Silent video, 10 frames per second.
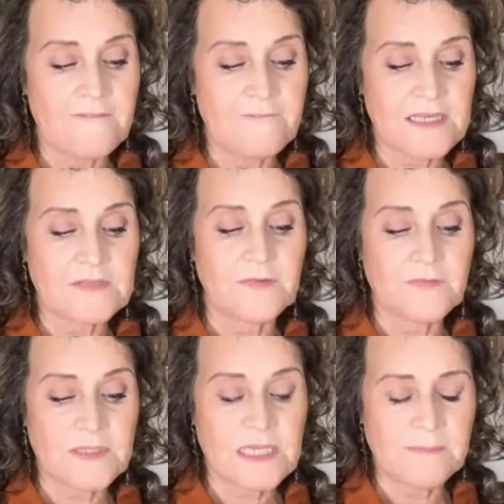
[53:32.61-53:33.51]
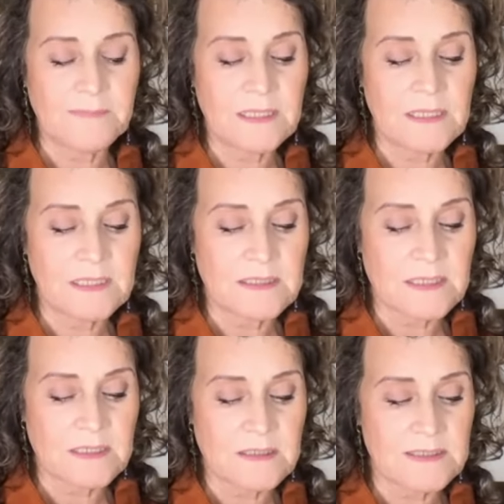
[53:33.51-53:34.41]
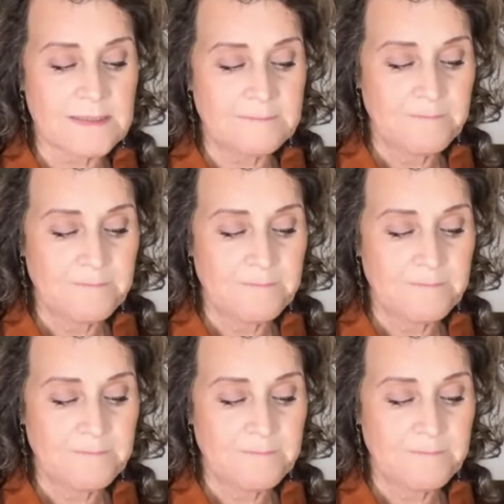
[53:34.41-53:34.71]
affects 15 million adults.